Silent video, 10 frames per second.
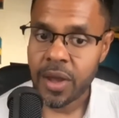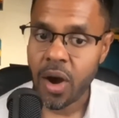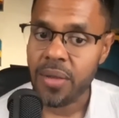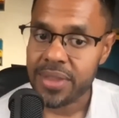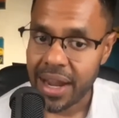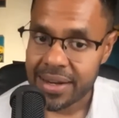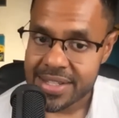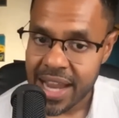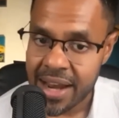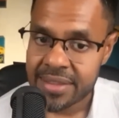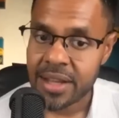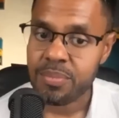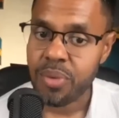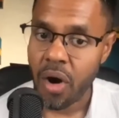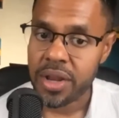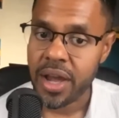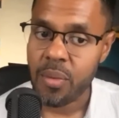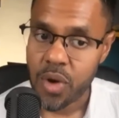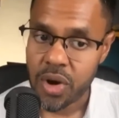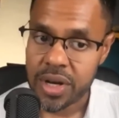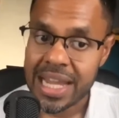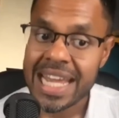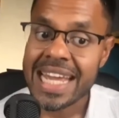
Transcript: on the understanding that Bronia would,